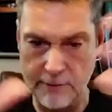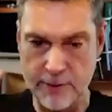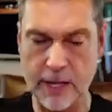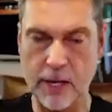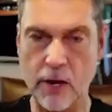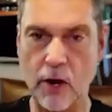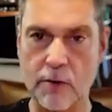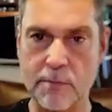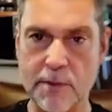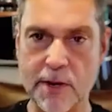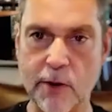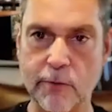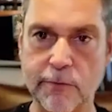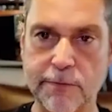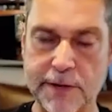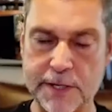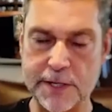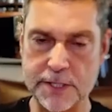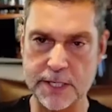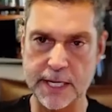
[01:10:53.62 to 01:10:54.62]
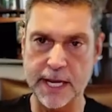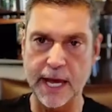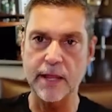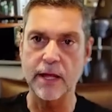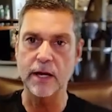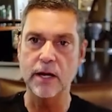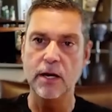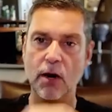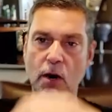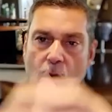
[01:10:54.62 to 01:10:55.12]
the economy all fits
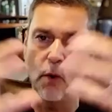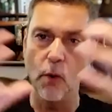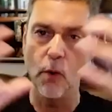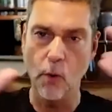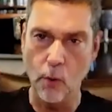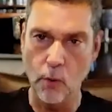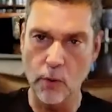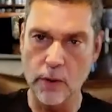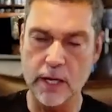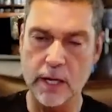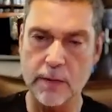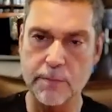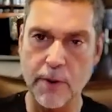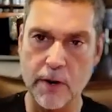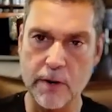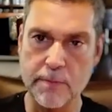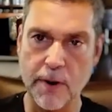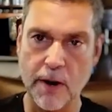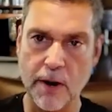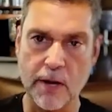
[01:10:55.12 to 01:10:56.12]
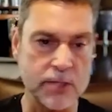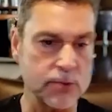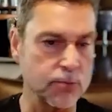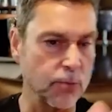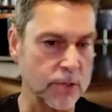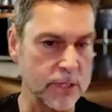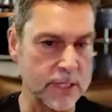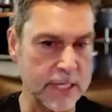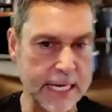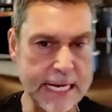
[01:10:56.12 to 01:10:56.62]
together, all the component parts,
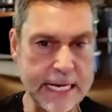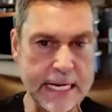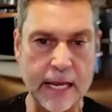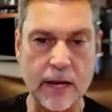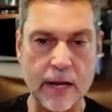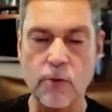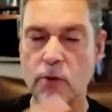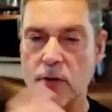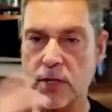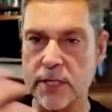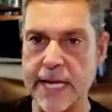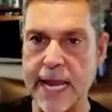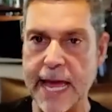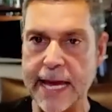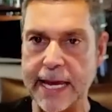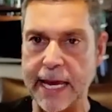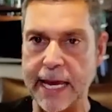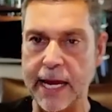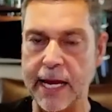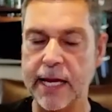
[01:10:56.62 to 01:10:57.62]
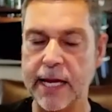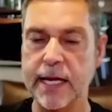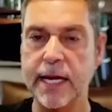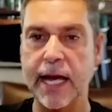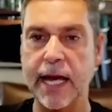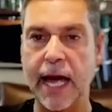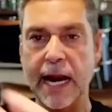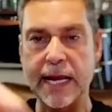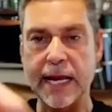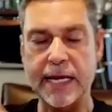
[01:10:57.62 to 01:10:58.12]
what's leading, what's lagging,
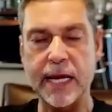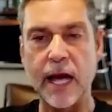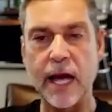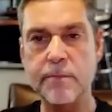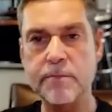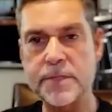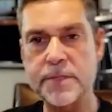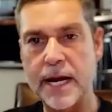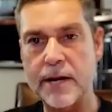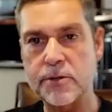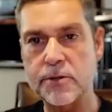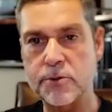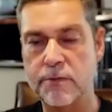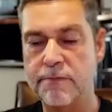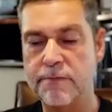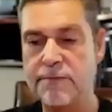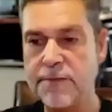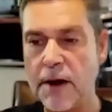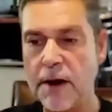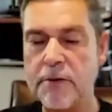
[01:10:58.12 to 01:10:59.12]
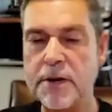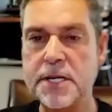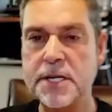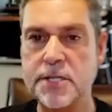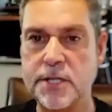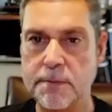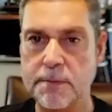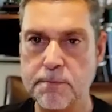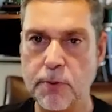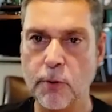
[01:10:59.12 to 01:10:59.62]
and it comes out to a very
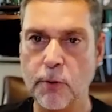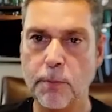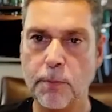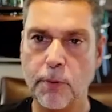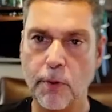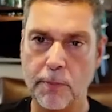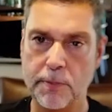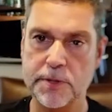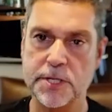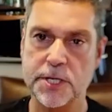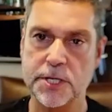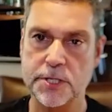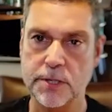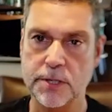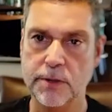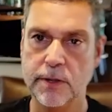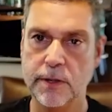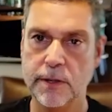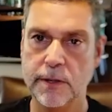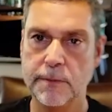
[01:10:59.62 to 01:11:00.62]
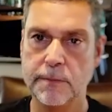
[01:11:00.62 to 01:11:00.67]
simple proposition: